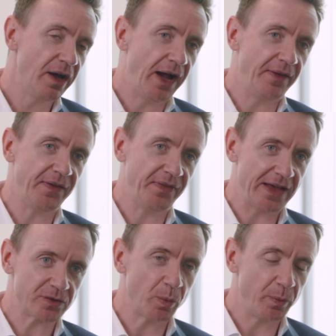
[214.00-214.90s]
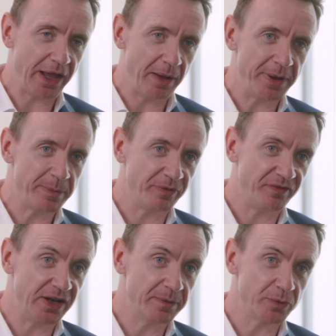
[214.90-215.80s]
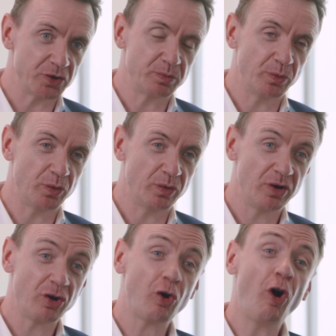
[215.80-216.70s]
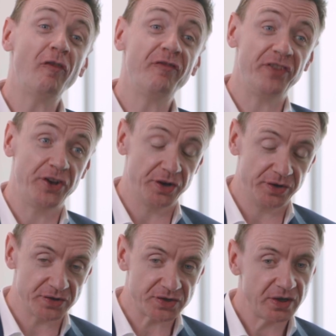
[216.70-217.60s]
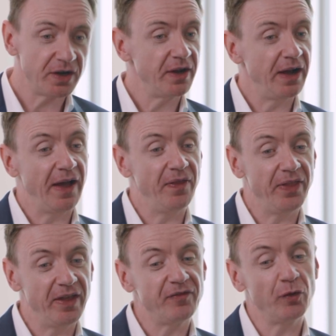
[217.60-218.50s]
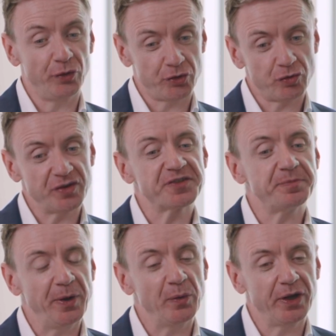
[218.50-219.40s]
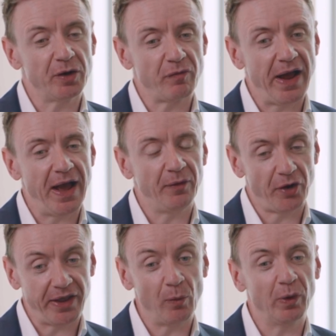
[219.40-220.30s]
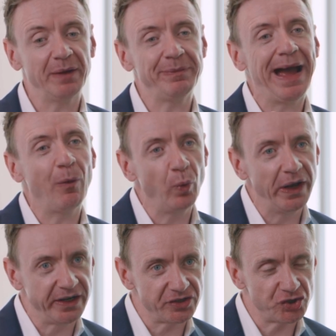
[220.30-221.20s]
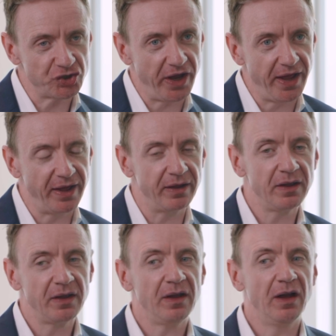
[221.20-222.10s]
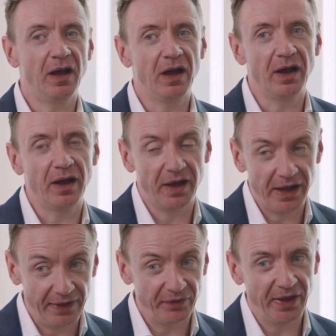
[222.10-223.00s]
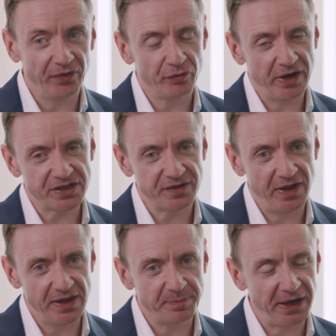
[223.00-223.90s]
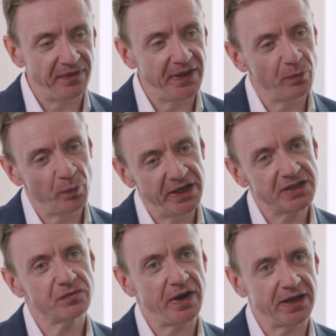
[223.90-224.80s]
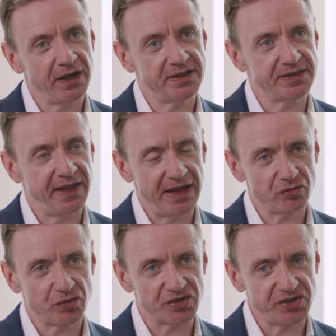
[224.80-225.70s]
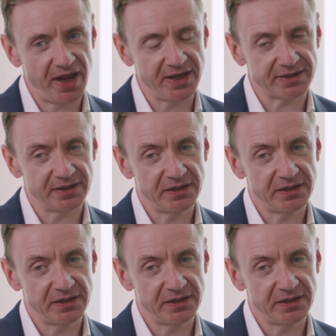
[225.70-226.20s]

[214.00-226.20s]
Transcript: I think that's when we get people feeling much more confident, and therefore the trust's building around, okay, well, I'm now willing to share and the rest of it. But I think we need to recognize that trust takes